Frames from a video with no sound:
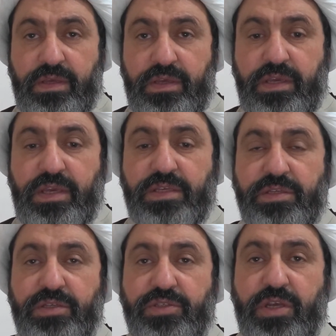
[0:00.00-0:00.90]
He
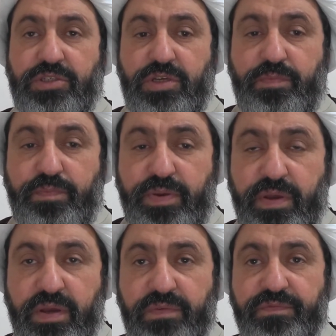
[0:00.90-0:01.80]
is such a
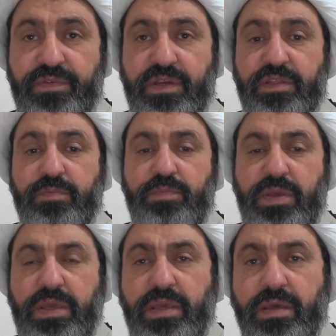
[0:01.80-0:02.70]
perfect
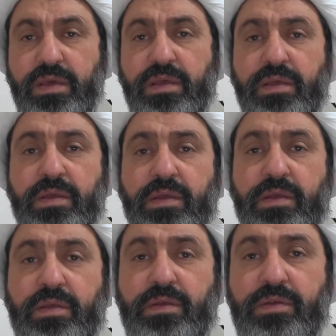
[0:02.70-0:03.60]

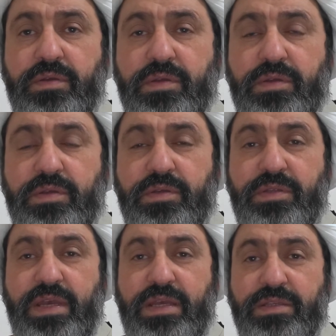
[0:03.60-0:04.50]
being
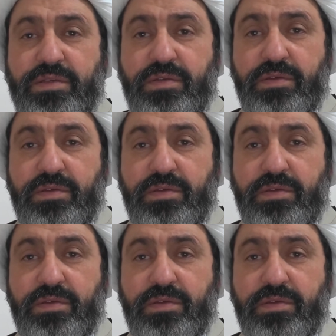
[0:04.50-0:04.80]
that